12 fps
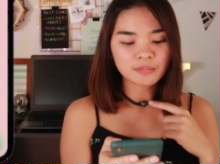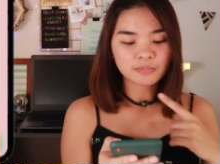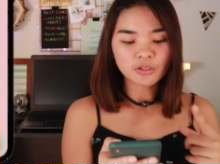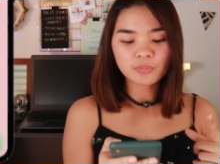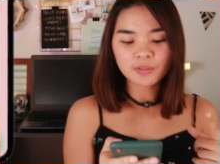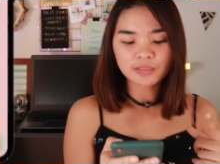Uh,
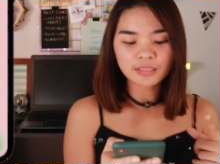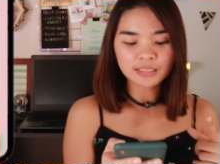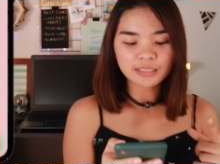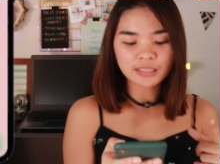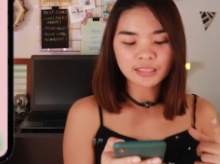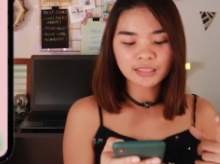Mobile
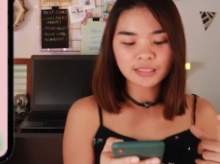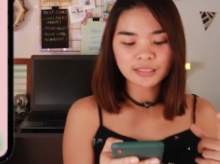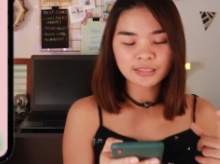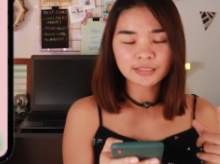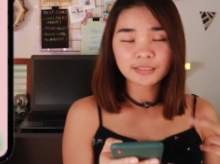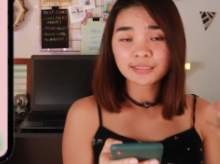
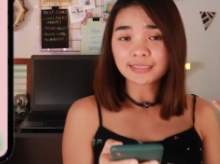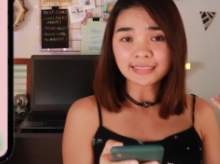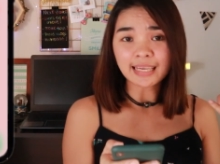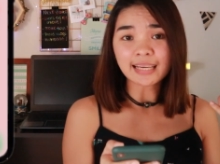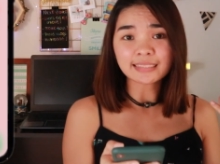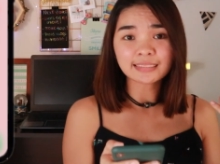Legends,
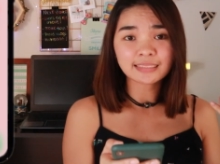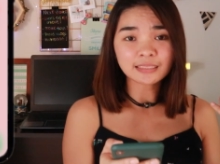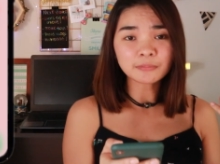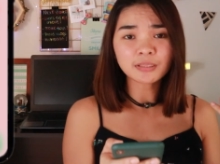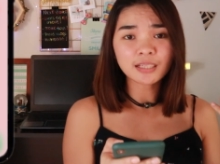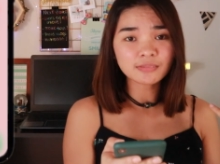yes,
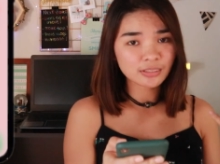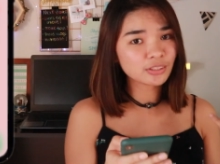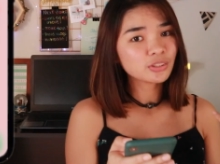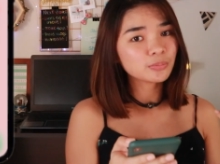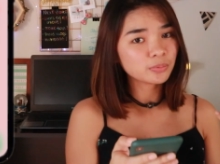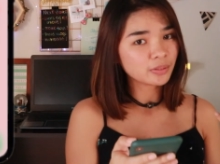sometimes I
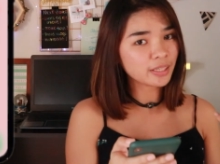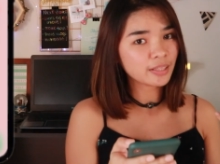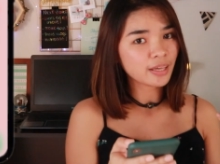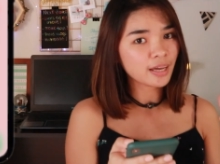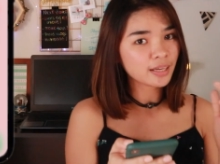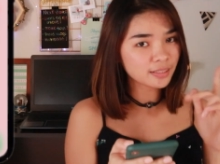do play
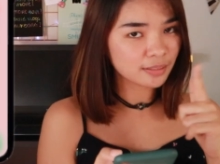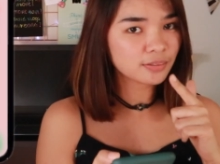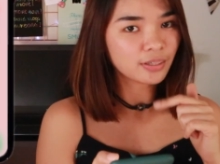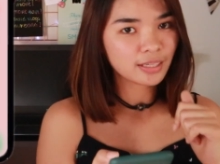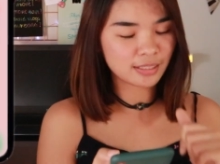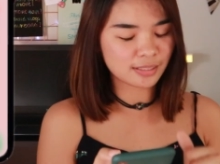that,
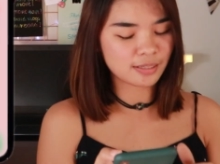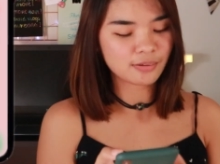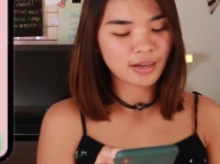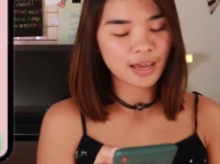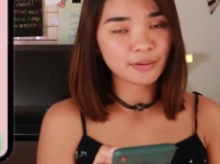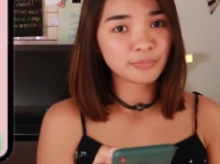you can
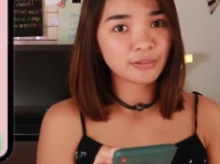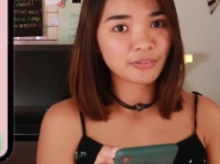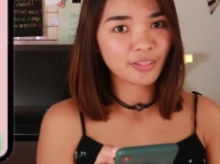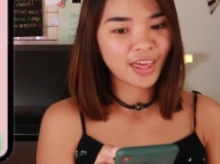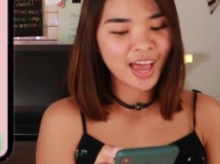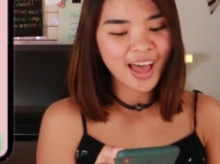still add me
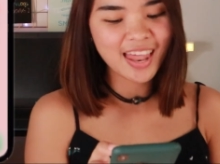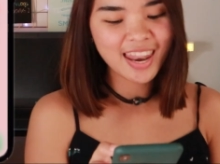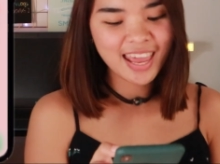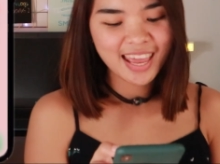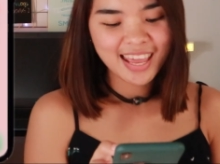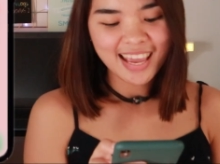for
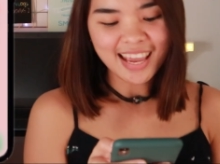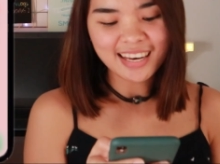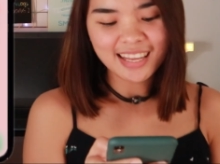that.